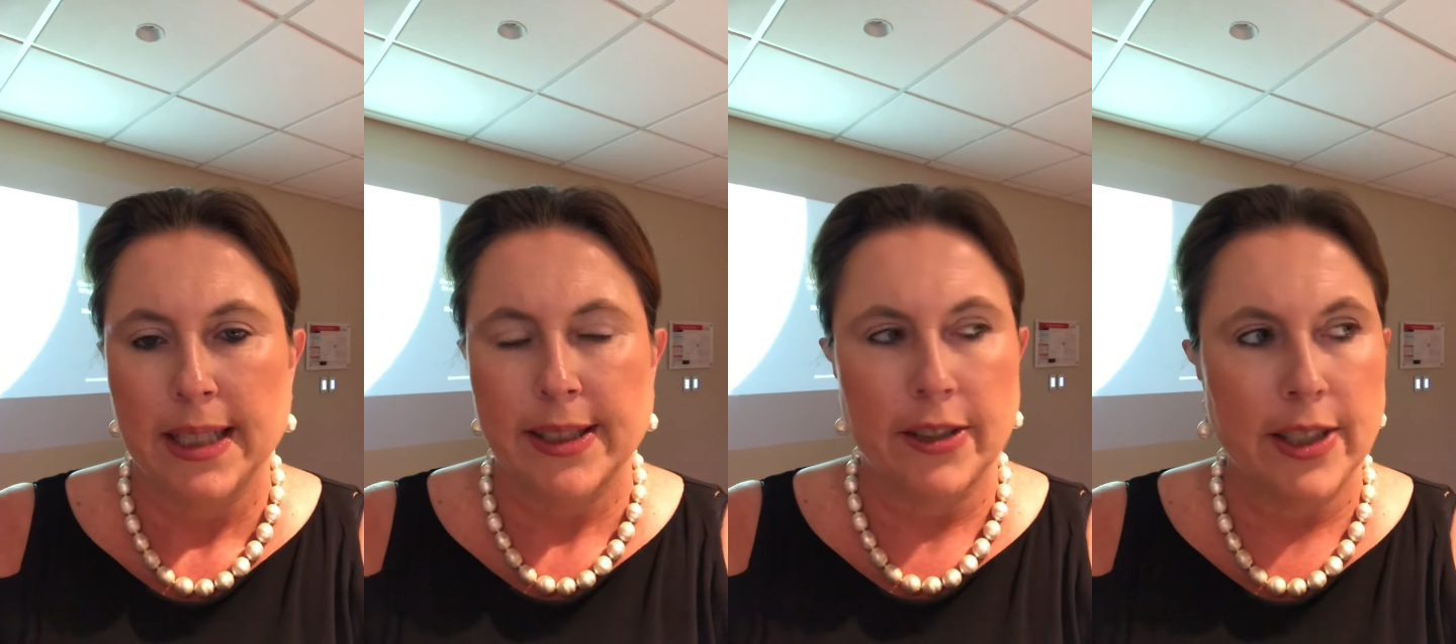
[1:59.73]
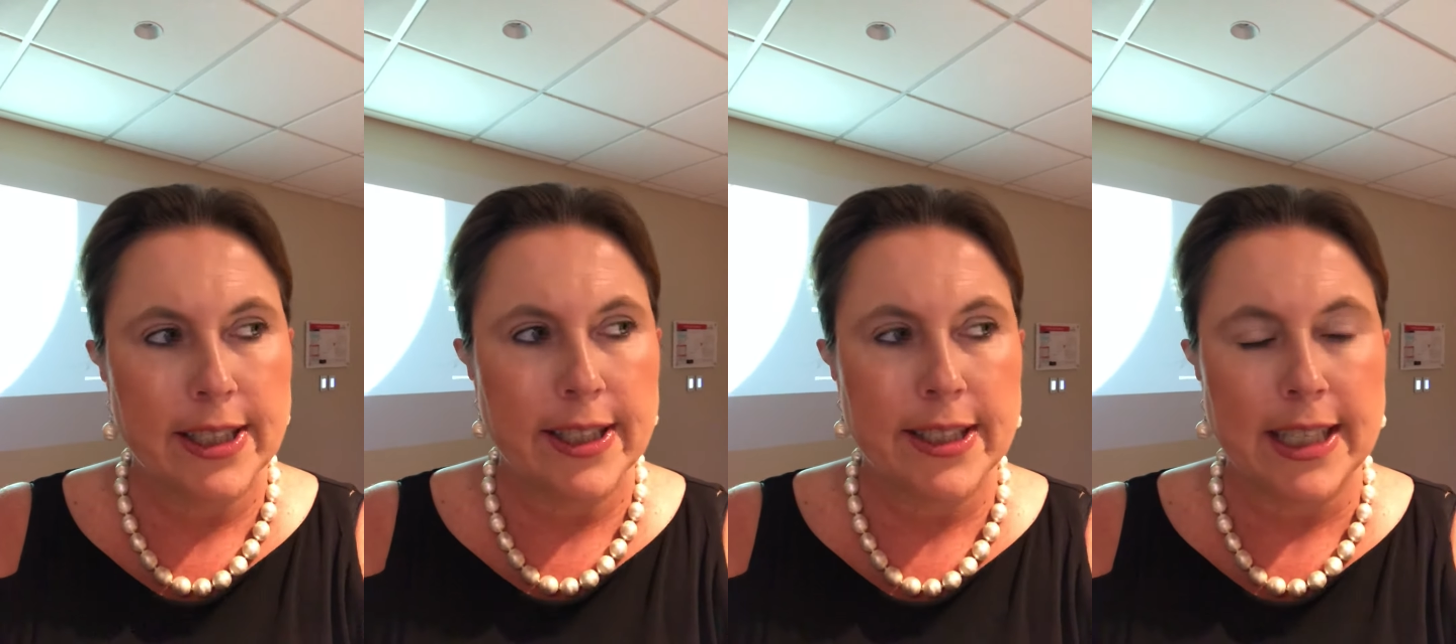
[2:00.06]
So,
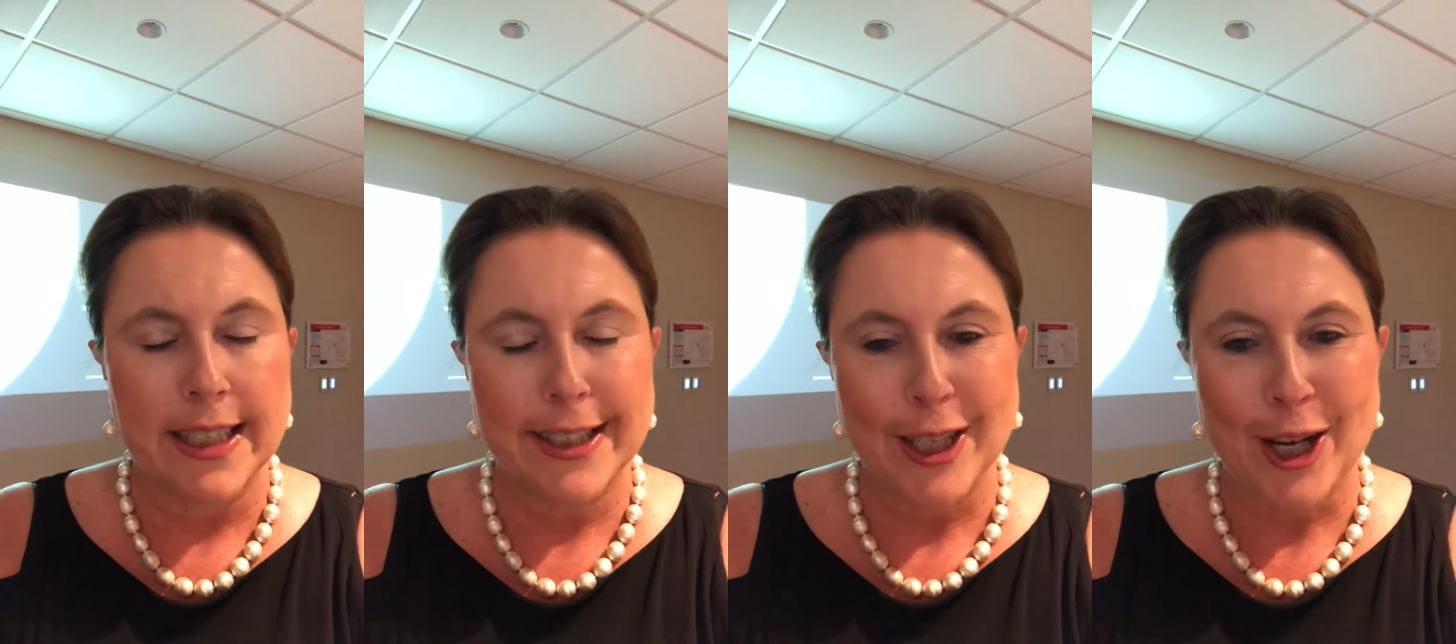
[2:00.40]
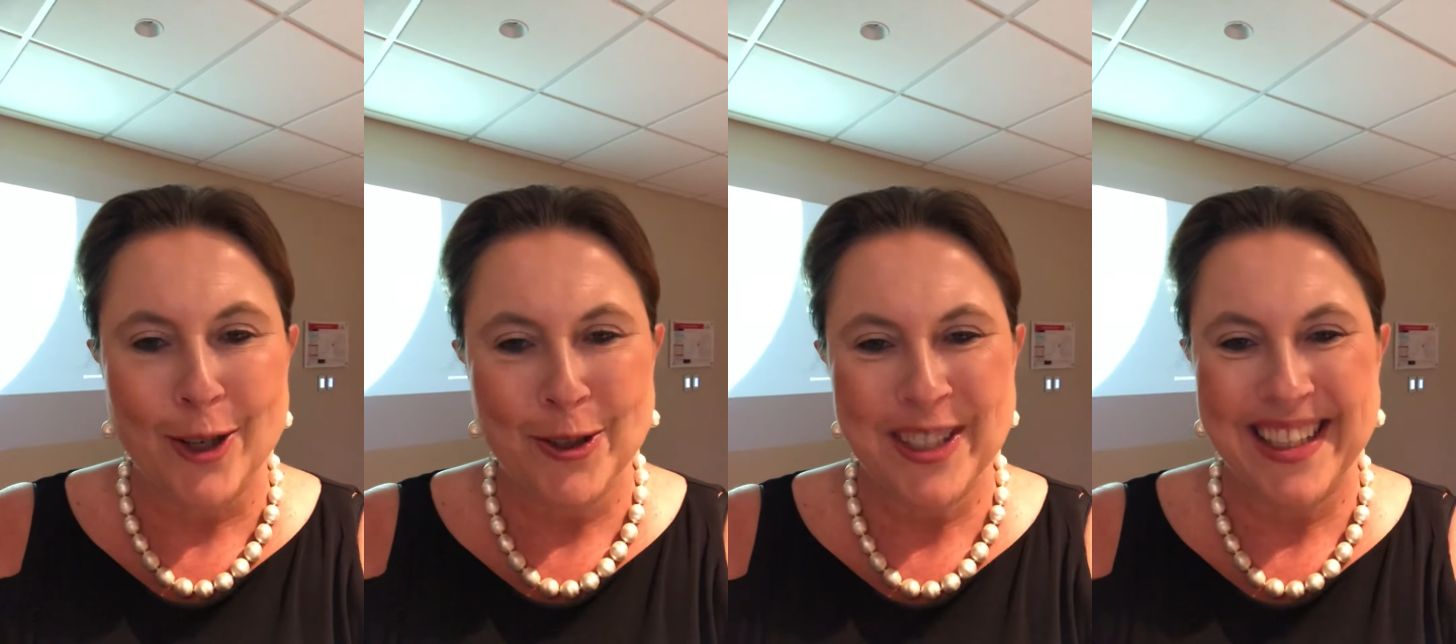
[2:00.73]
this is Stacey
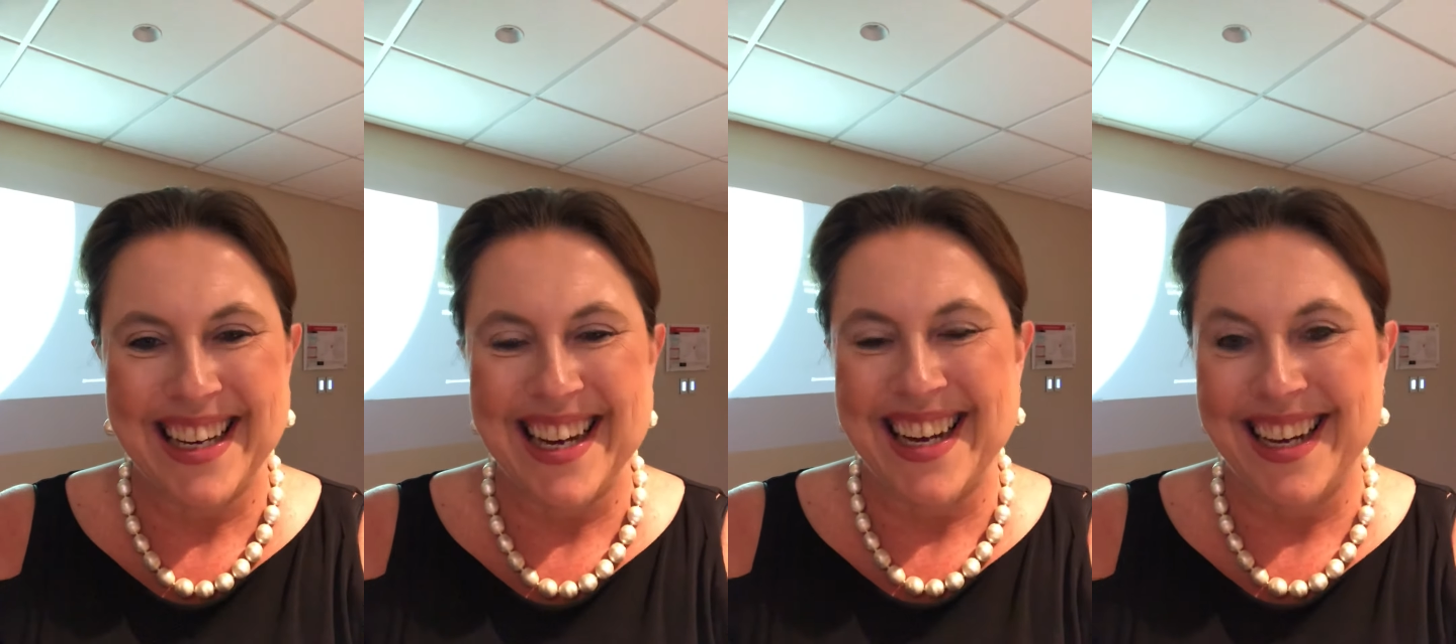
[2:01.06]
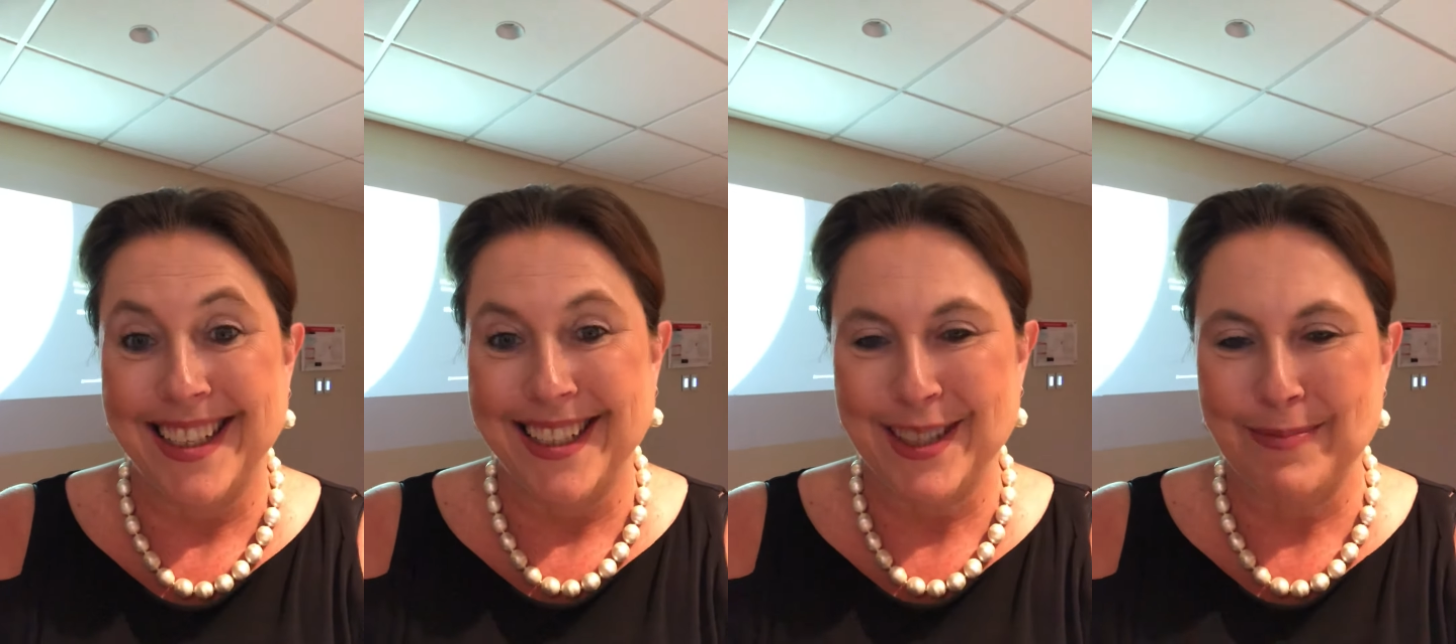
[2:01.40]
Holt,
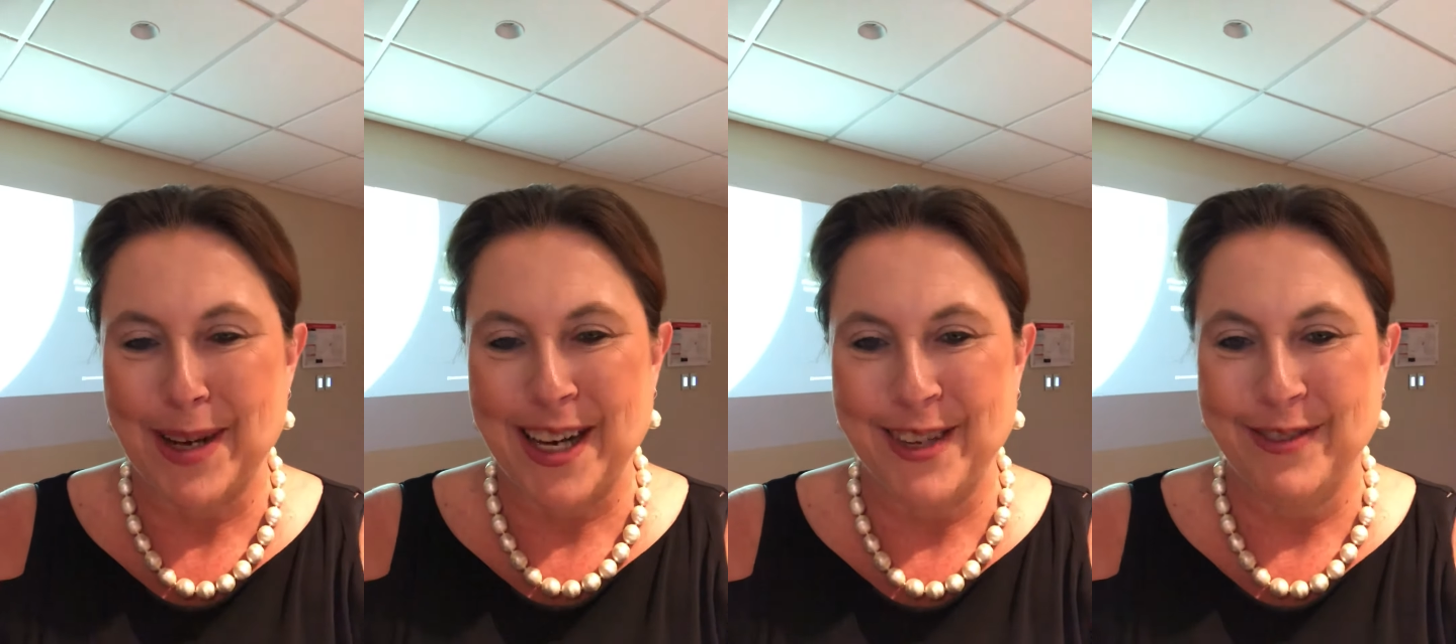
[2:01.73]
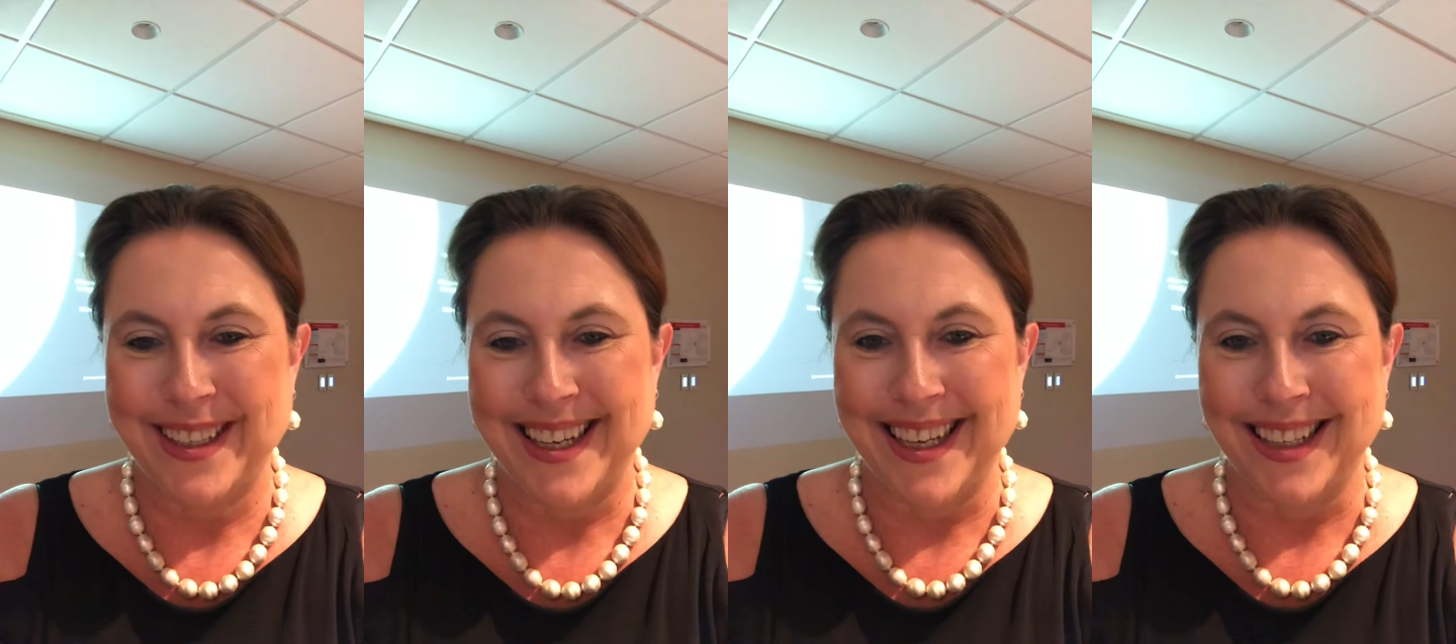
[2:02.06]
and bye
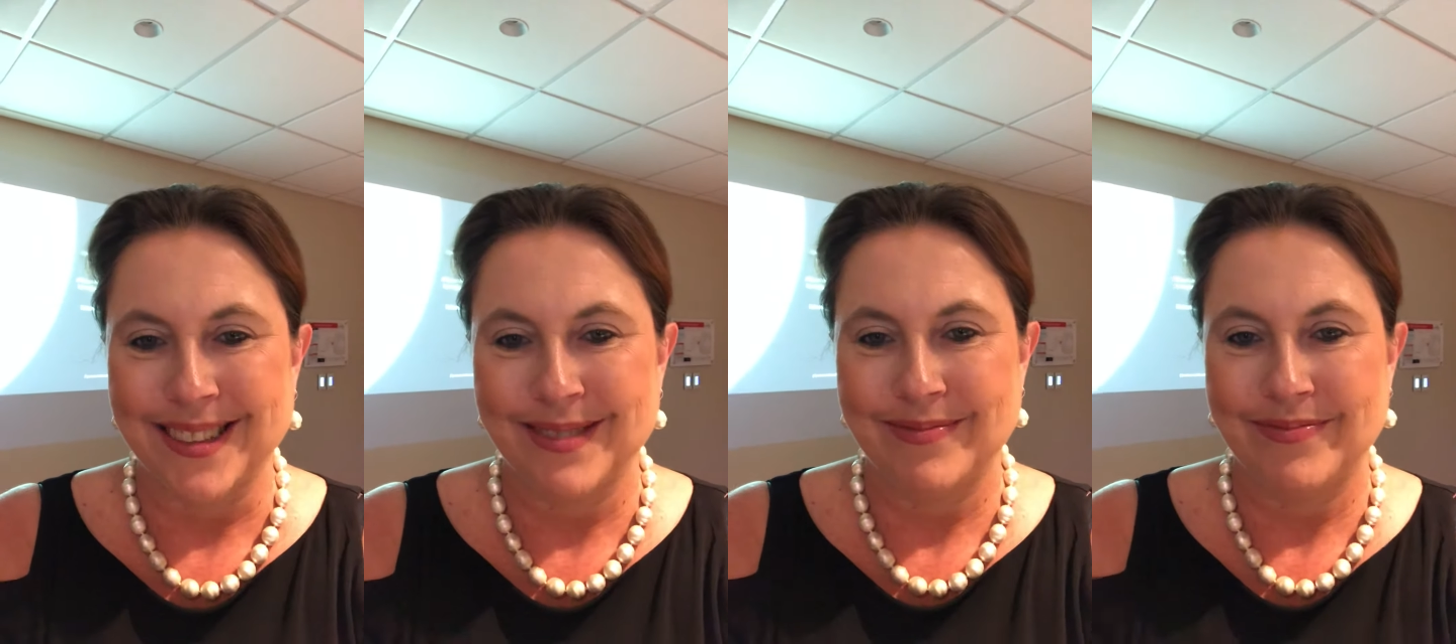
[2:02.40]
for now.